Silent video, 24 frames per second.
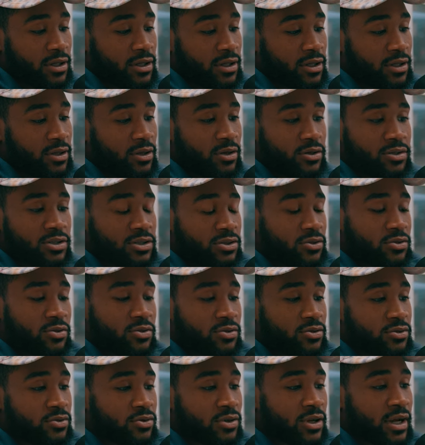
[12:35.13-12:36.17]
you know, just
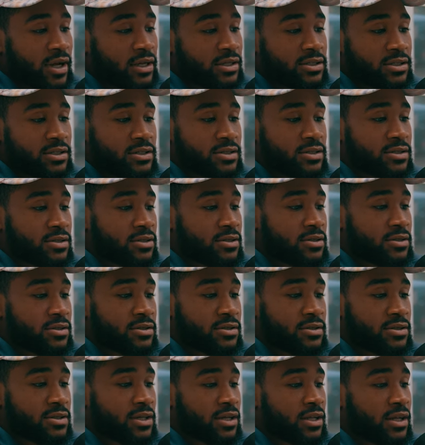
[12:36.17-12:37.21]
going through that, just
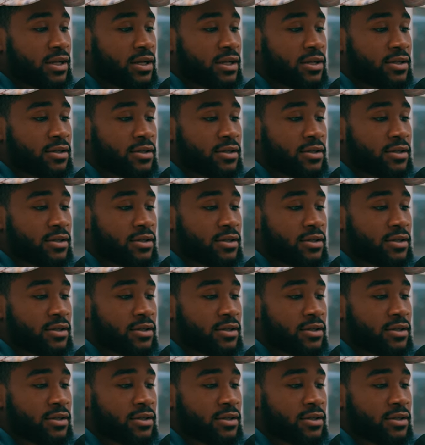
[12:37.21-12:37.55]
saying like,